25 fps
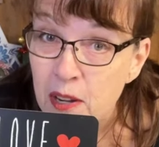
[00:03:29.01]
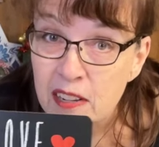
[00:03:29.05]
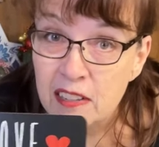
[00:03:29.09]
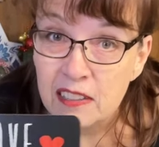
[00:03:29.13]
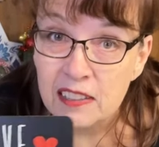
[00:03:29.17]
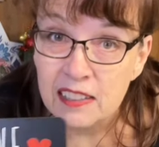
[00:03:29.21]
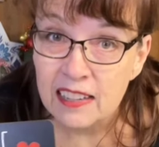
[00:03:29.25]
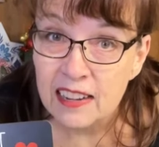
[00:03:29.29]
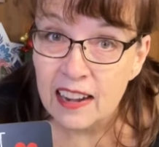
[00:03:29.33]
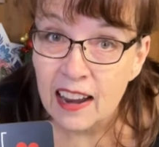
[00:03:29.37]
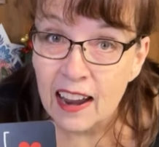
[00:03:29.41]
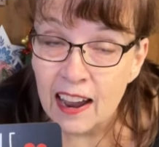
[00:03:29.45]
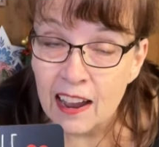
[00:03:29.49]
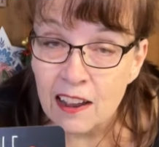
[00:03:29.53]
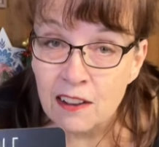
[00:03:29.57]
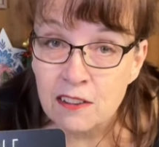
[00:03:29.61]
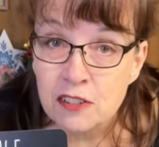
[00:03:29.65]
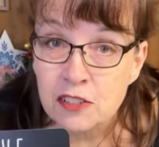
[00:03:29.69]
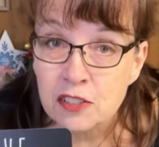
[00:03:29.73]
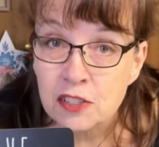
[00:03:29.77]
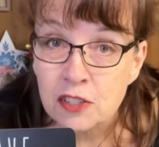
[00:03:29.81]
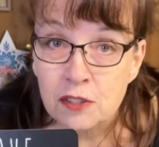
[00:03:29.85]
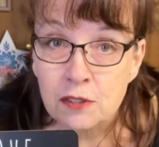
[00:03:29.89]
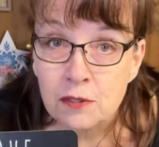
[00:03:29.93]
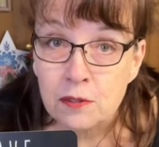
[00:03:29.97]
and if
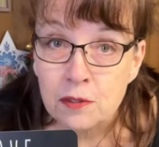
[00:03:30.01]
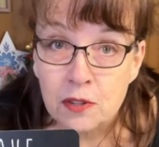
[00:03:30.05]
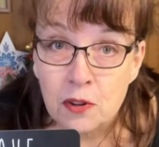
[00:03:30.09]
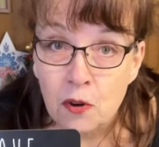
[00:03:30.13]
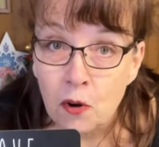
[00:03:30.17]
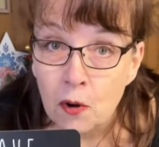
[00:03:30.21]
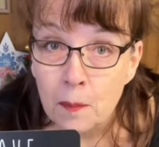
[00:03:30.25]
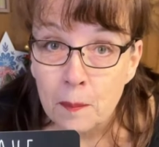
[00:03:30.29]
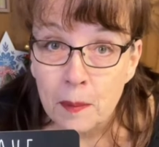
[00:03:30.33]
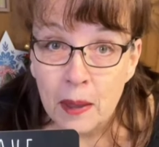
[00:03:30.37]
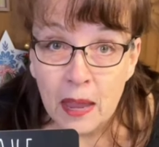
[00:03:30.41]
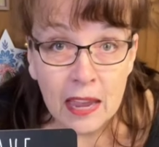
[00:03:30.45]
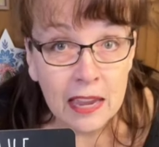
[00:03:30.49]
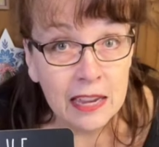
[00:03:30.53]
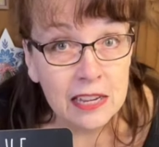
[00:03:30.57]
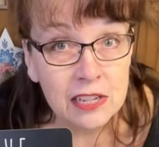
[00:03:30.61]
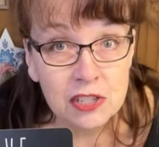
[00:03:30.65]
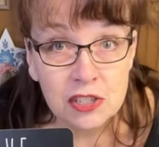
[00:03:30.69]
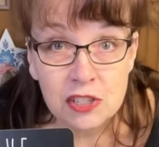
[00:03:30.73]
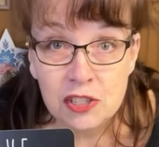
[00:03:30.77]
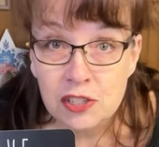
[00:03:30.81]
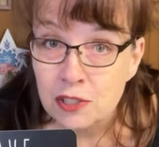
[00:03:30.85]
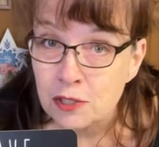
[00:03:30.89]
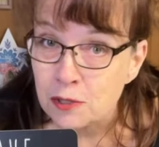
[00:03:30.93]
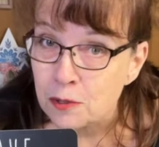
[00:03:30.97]
you would sprinkle it
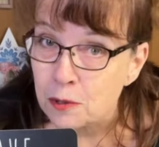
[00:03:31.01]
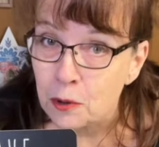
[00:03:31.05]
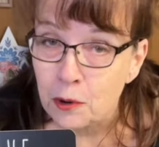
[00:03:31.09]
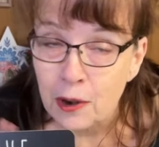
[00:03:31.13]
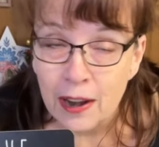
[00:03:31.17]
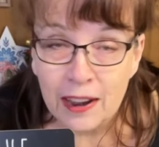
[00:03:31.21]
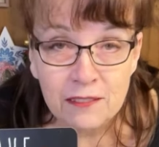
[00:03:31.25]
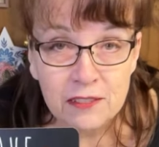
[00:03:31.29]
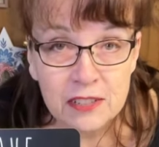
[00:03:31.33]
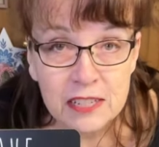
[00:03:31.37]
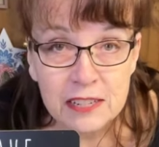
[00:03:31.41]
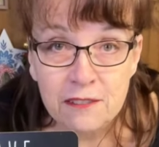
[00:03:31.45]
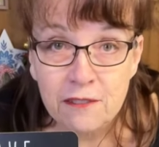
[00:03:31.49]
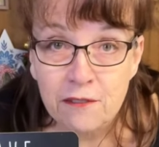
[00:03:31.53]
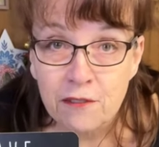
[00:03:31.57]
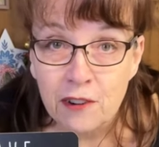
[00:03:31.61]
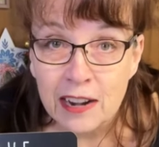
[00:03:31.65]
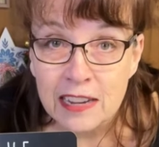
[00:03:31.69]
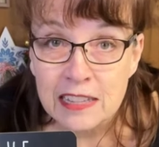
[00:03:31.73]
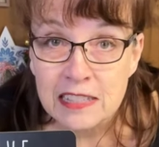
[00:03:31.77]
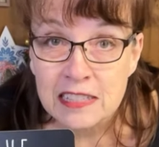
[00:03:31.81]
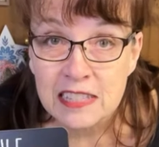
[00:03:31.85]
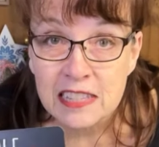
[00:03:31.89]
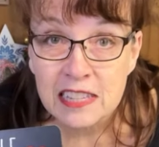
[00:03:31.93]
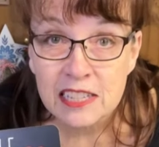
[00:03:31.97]
out to your
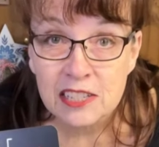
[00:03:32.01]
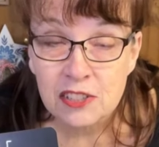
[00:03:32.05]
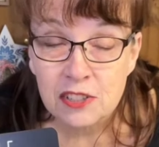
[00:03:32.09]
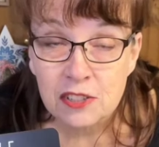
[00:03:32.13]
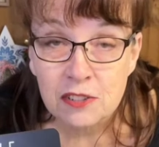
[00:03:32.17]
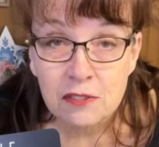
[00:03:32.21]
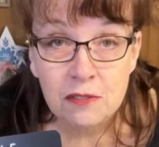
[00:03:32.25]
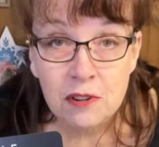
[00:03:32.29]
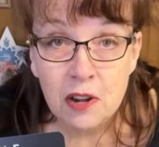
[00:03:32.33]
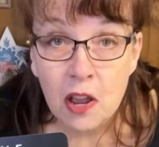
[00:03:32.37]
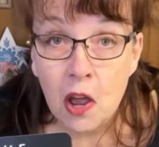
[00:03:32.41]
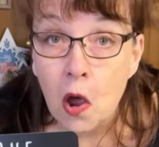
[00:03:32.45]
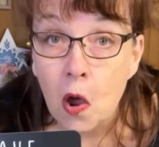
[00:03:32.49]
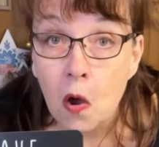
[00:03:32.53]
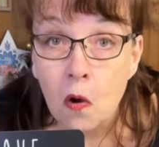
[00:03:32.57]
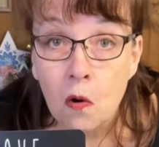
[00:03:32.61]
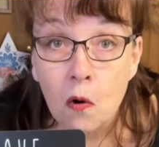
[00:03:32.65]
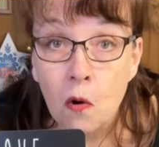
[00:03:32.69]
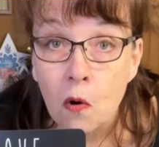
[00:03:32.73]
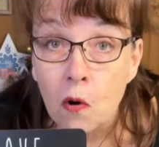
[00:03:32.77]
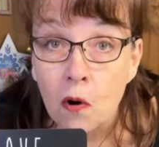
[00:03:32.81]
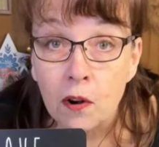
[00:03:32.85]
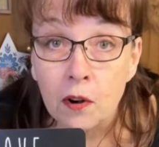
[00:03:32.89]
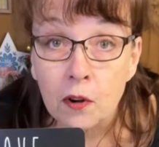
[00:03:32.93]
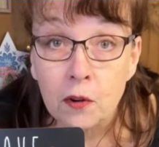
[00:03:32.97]
page, to crafty
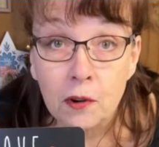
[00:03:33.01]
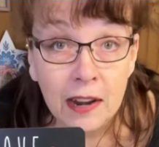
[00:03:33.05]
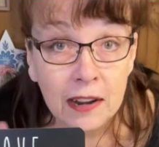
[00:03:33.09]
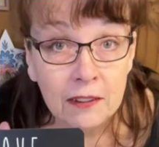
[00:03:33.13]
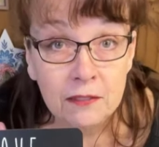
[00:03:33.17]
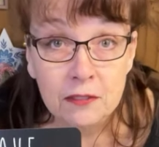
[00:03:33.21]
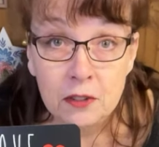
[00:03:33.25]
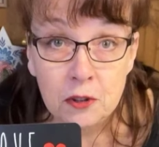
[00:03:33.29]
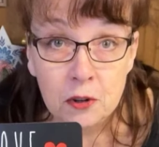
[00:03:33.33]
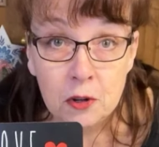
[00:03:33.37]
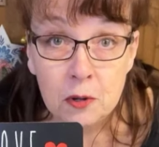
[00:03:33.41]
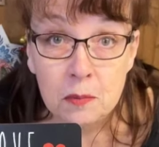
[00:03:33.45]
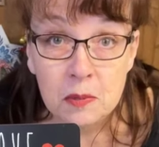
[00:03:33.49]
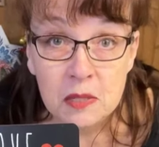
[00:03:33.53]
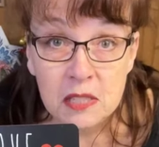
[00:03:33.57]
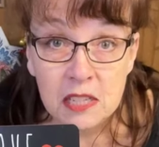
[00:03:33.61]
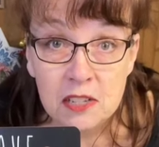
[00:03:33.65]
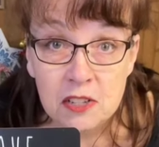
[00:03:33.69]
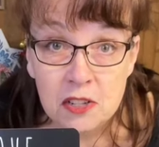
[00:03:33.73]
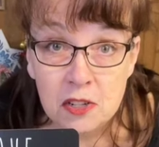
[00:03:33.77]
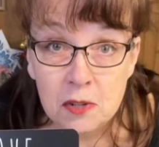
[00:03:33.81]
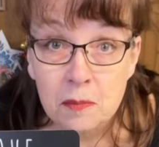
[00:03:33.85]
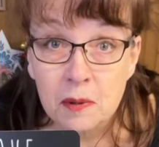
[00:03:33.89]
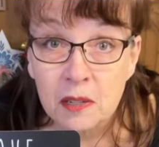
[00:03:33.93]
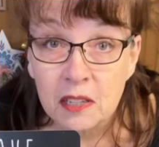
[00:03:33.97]
friends that you
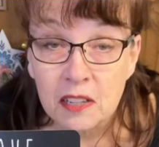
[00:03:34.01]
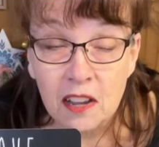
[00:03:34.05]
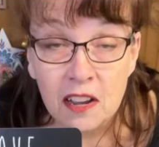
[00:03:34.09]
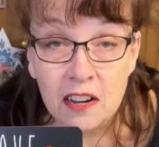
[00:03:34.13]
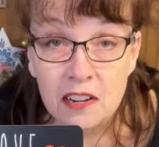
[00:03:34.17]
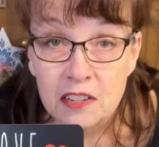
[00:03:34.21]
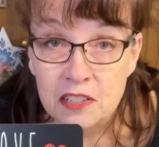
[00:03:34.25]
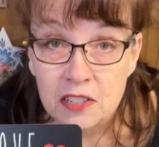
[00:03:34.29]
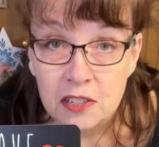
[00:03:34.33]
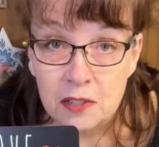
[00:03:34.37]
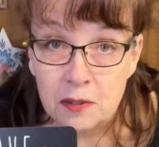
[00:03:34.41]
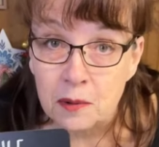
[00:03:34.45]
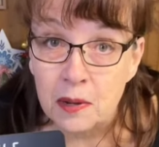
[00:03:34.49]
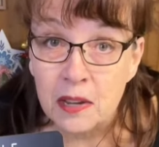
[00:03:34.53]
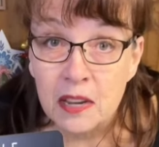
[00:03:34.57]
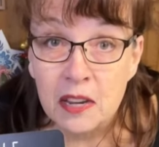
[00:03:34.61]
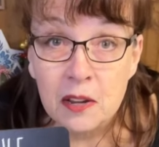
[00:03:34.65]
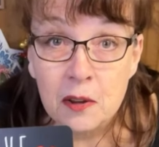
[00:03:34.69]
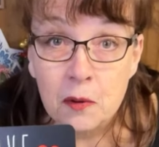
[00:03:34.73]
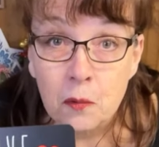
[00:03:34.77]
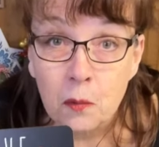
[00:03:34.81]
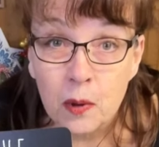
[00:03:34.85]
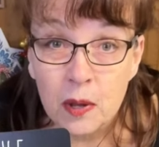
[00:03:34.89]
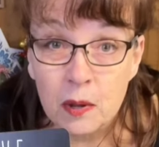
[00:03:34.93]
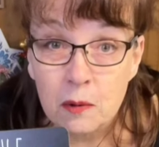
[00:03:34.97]
know or craft
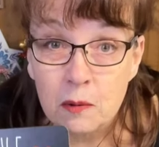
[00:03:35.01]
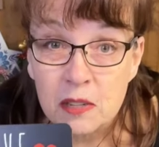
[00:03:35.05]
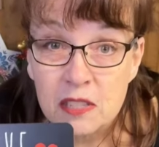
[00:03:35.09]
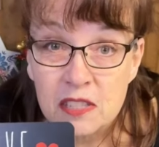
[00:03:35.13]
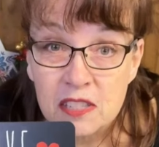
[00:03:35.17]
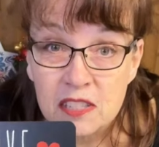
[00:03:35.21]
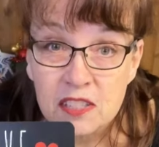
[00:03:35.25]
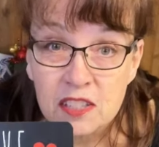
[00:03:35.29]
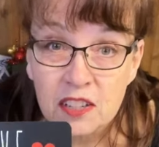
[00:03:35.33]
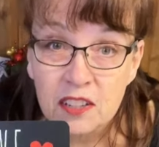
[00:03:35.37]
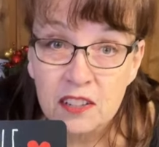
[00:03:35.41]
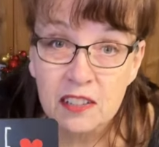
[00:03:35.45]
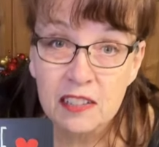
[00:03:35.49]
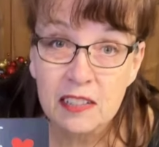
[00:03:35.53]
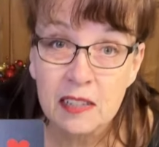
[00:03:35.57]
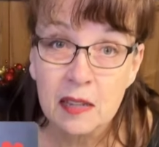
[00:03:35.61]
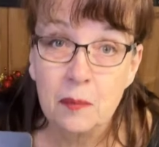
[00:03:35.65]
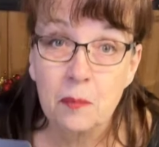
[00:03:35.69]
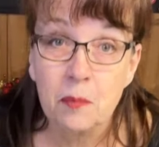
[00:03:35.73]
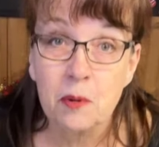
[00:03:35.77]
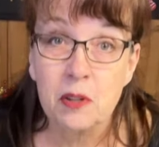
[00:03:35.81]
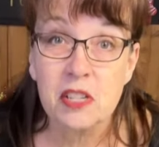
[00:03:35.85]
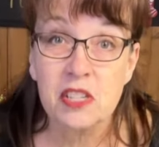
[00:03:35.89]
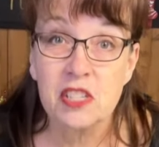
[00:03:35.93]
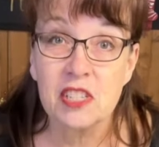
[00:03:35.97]
groups that you belong
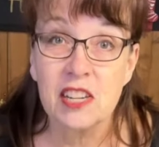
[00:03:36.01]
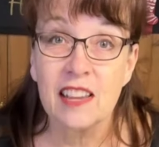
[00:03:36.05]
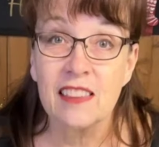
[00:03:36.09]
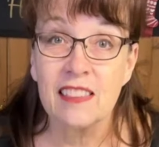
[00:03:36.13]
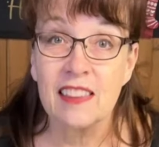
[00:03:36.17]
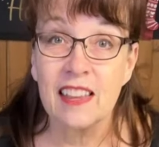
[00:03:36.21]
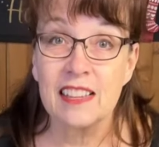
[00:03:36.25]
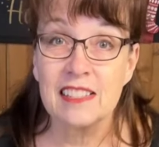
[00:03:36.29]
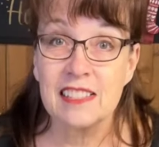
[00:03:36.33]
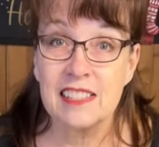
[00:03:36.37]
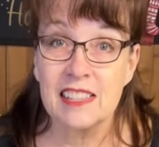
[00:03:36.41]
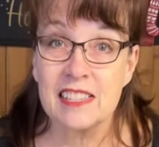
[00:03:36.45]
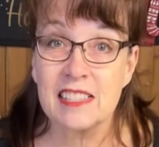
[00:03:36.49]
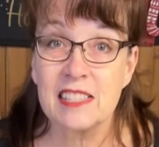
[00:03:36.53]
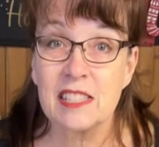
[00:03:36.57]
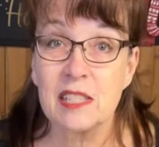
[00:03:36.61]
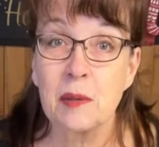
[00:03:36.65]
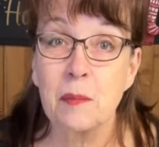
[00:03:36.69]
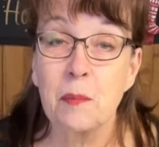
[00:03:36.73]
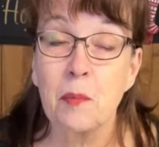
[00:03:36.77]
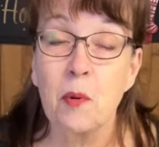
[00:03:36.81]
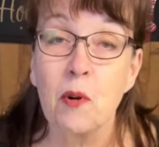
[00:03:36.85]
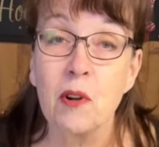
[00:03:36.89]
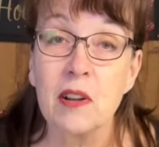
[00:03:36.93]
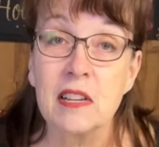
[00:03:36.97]
to. We would
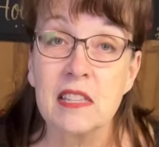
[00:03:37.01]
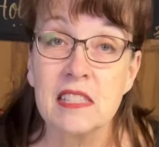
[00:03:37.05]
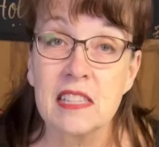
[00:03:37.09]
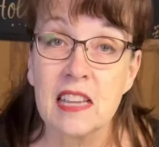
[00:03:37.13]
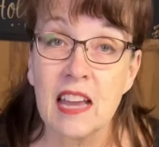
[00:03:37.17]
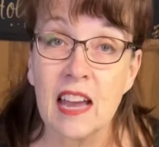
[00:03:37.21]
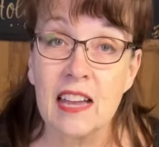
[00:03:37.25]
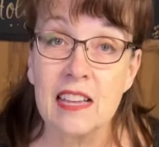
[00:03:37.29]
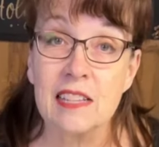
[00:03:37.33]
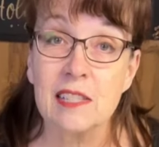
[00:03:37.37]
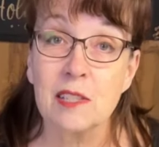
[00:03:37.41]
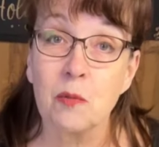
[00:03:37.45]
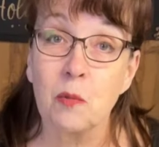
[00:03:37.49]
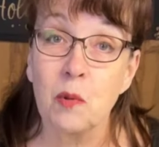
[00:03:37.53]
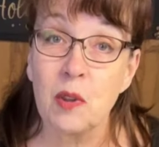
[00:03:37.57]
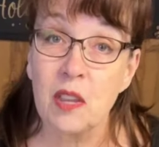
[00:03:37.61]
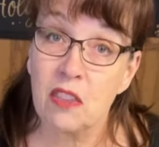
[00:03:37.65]
certainly appreciate that.